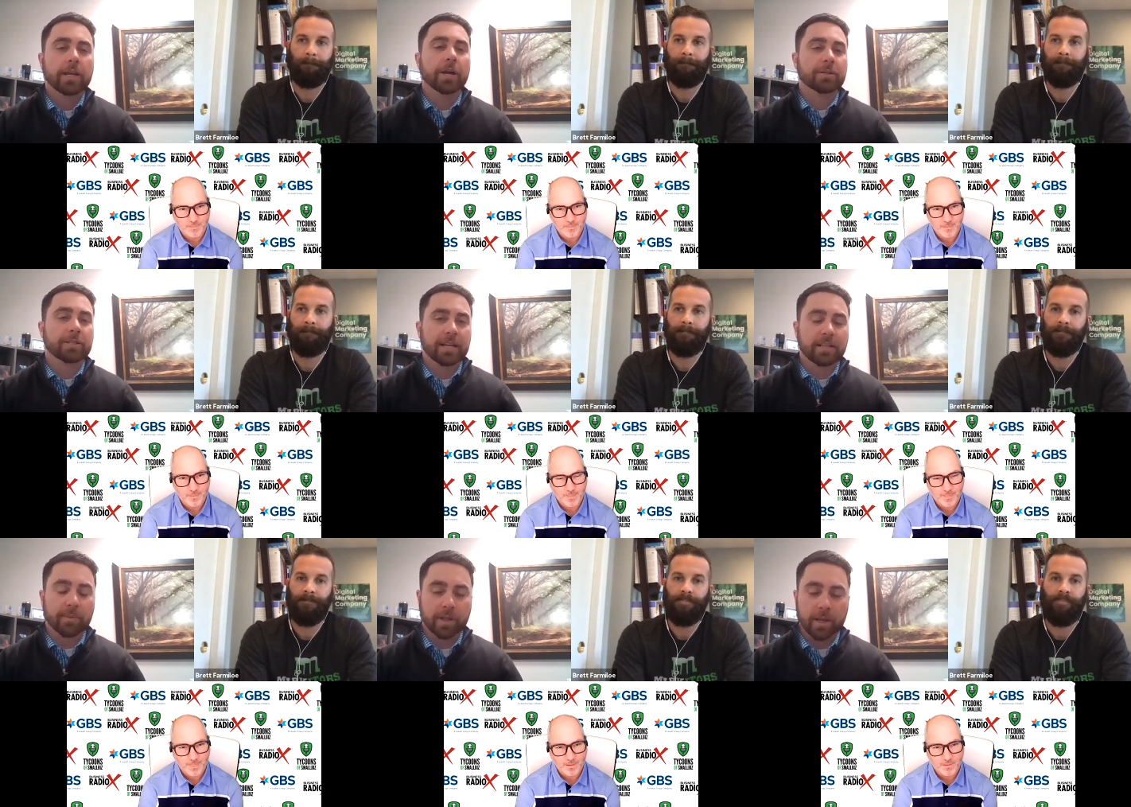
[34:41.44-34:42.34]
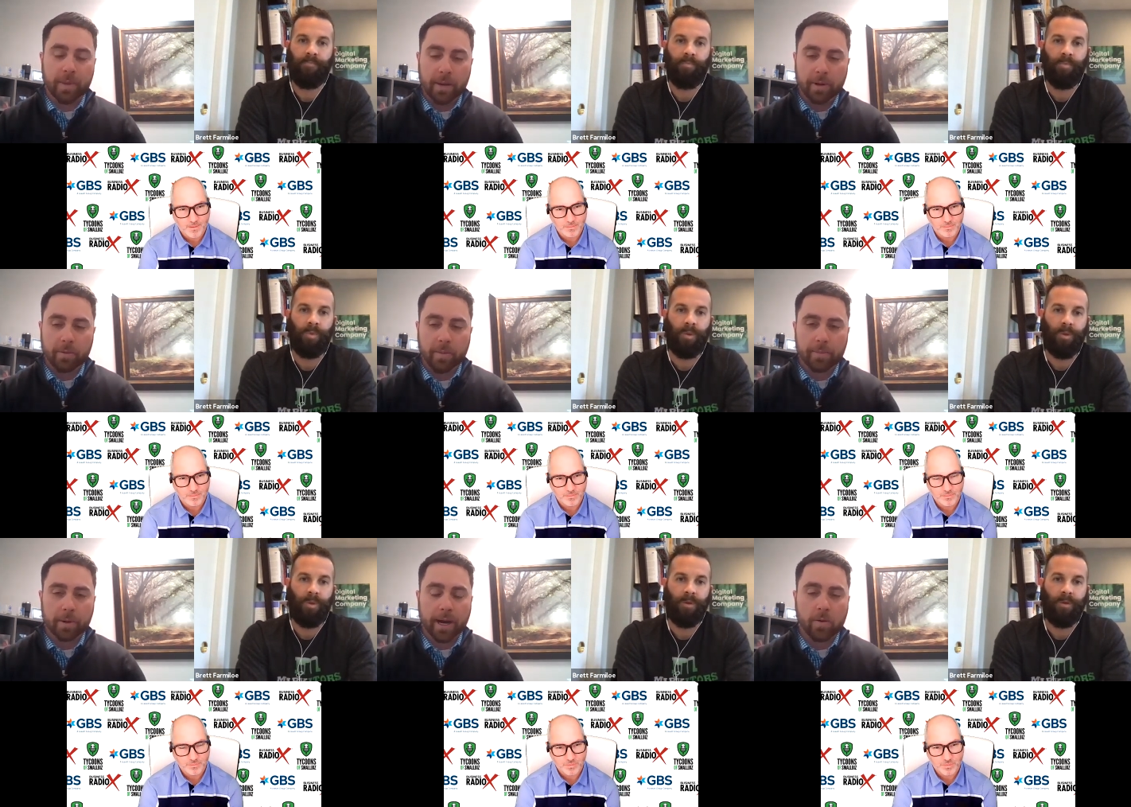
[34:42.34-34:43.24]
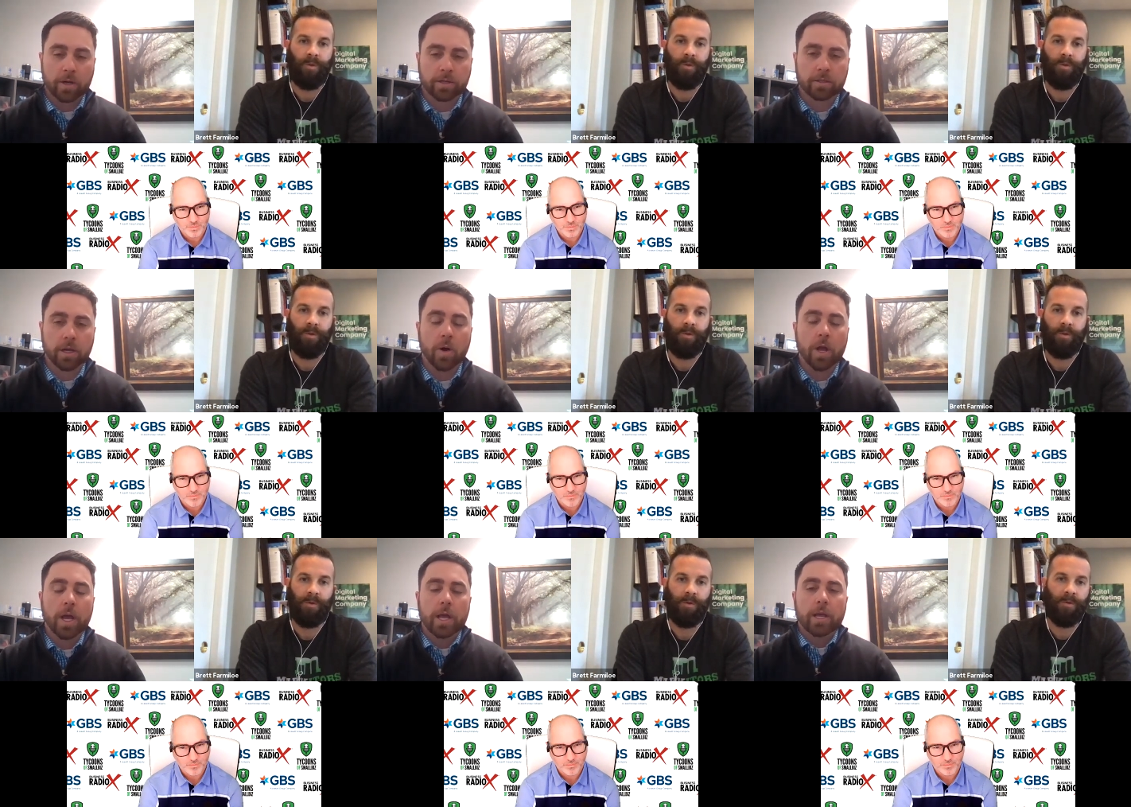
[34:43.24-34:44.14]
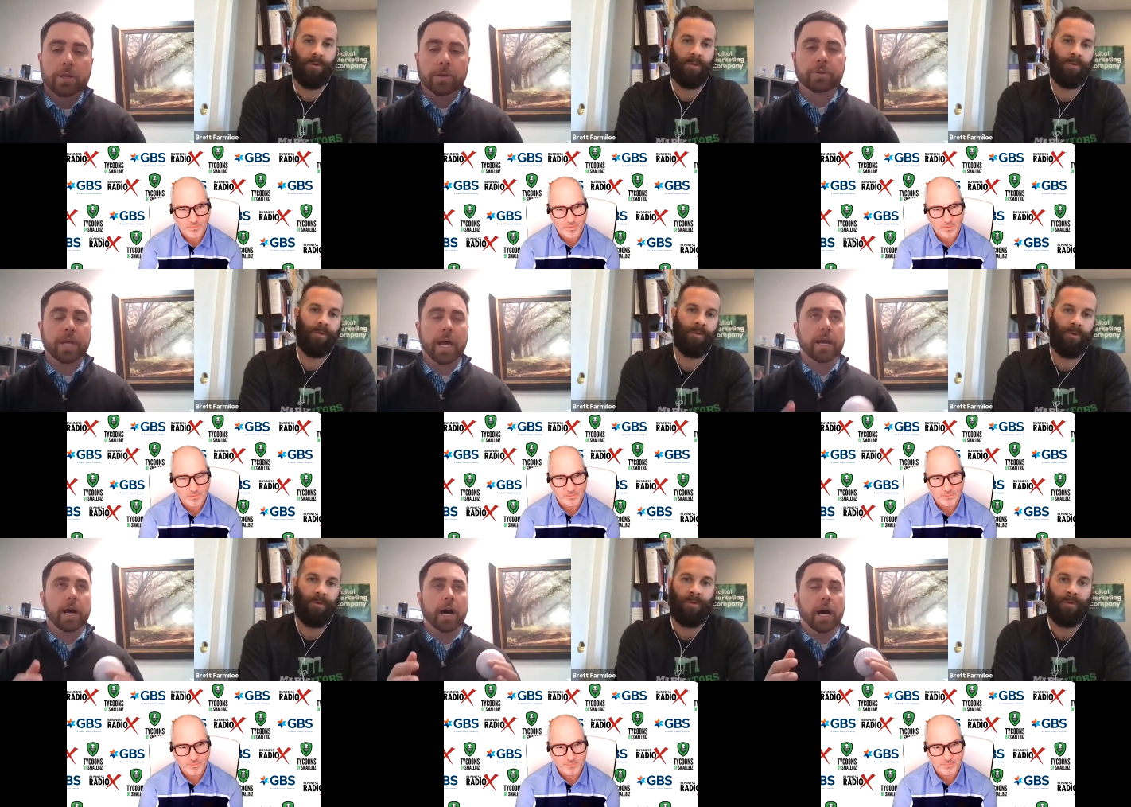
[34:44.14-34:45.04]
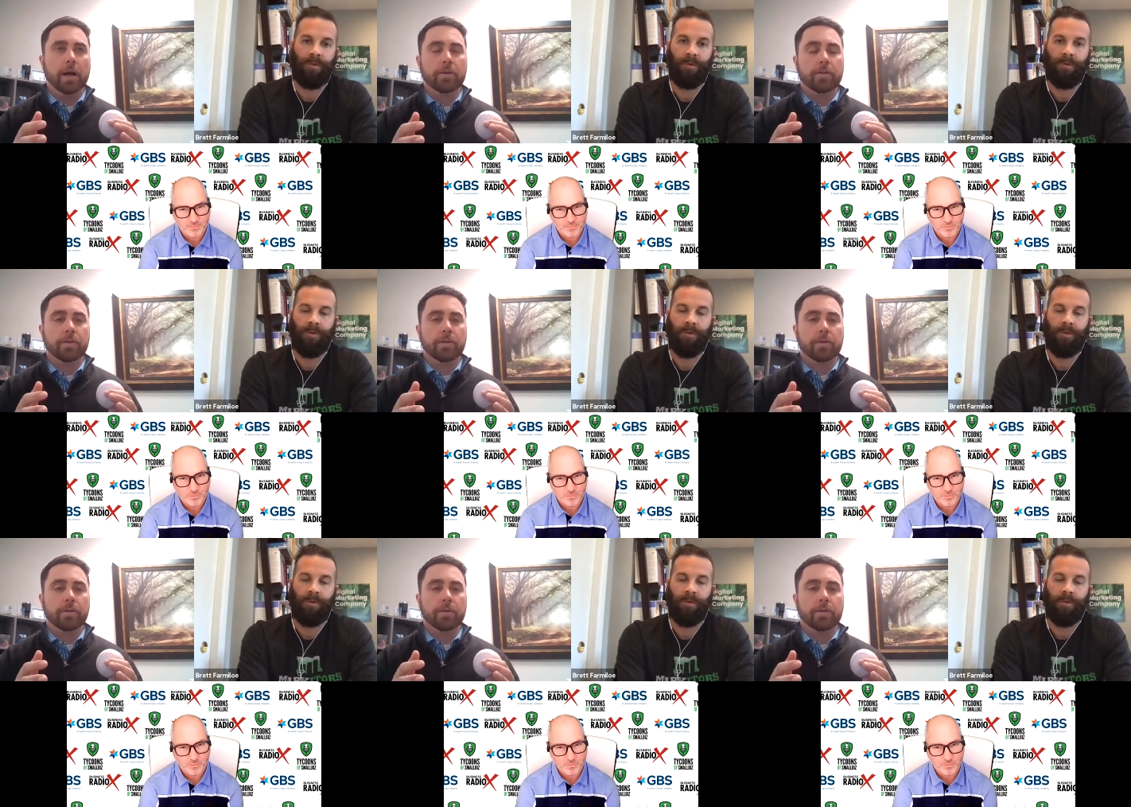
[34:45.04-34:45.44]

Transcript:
Speaker 1: Now, you said something that made me remember my question. So you said, uh,